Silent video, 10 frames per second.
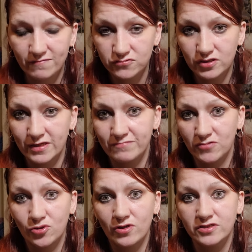after I'd left
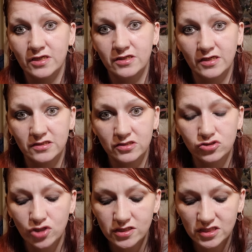my dog outside, I
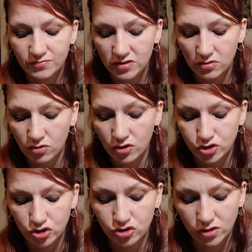continued to try to explain the law
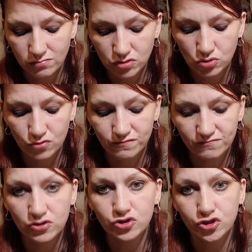just so he would know for
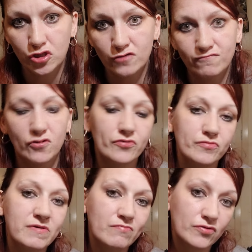future, for other
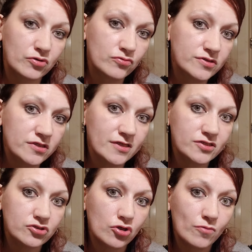people that go into
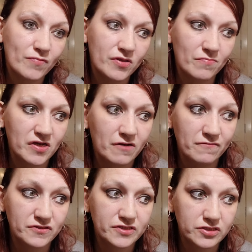that shop that might have
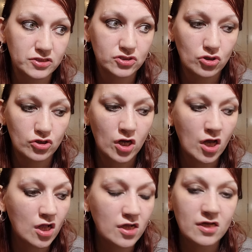an assistance dog.
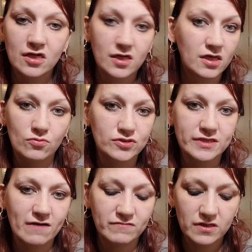He
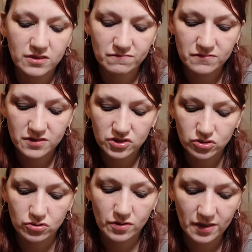wasn't having any of it,
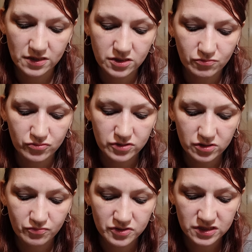so I ended up going to
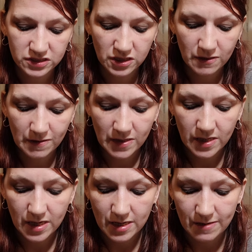the police.
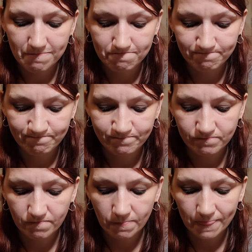And
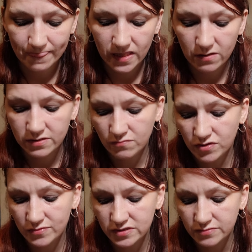then when
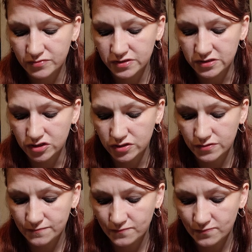I went to the police
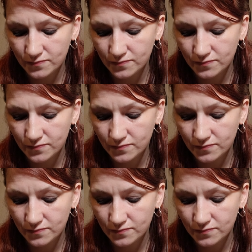station,